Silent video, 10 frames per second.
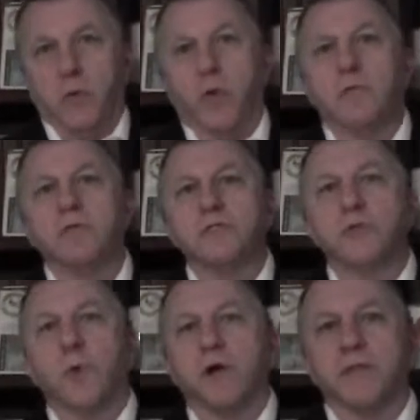What would
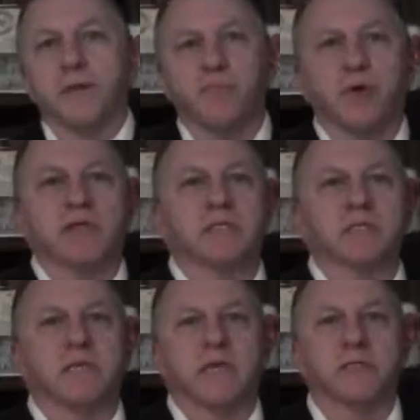you want in that
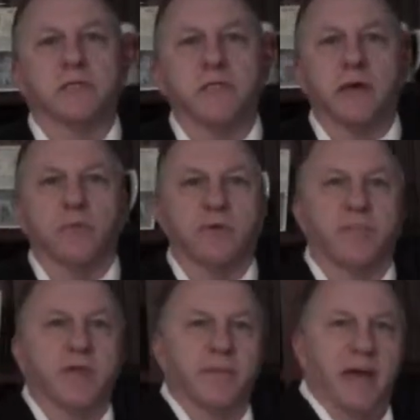presentation that
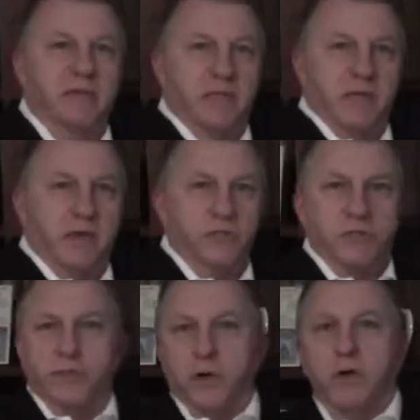would be about the
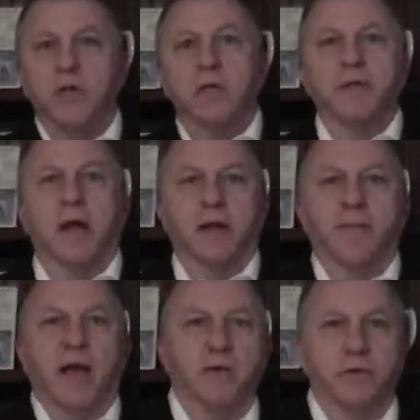customer, not
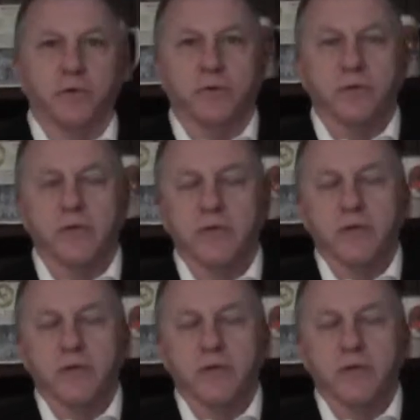about you?